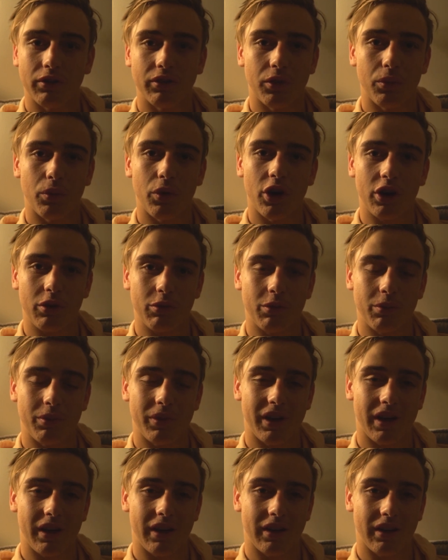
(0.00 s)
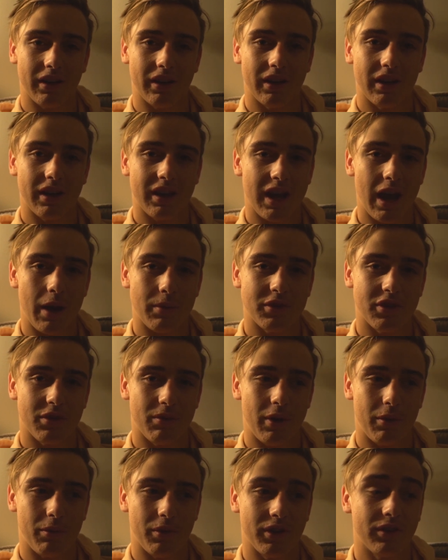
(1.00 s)
off your work, but be able to capture the
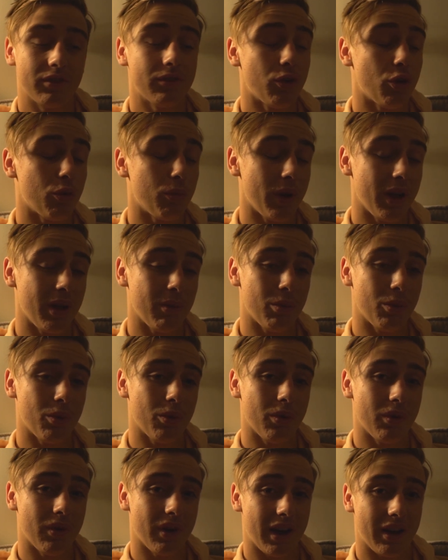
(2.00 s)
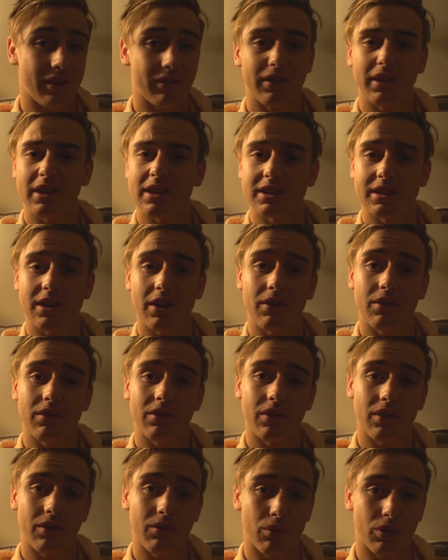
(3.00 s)
memories for people and for yourself
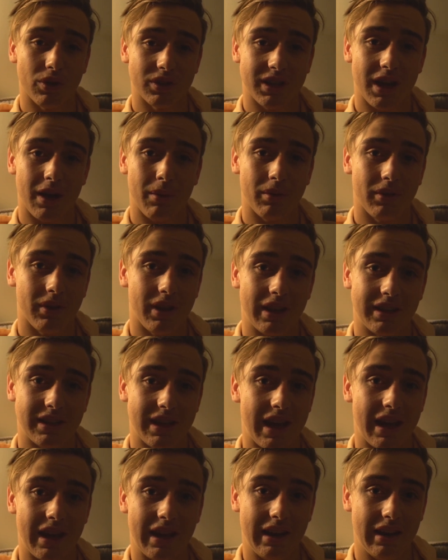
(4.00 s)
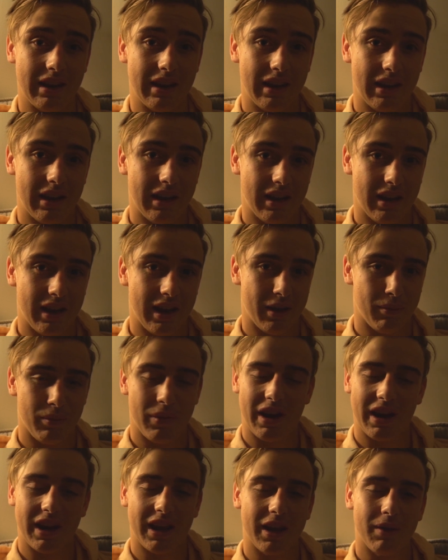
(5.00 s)
of what's happened that day, and
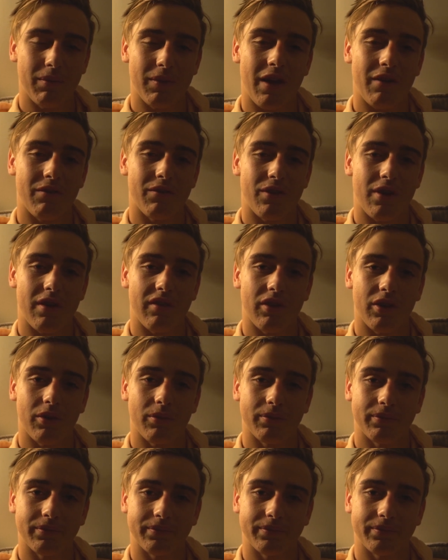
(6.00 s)
better keep that forever.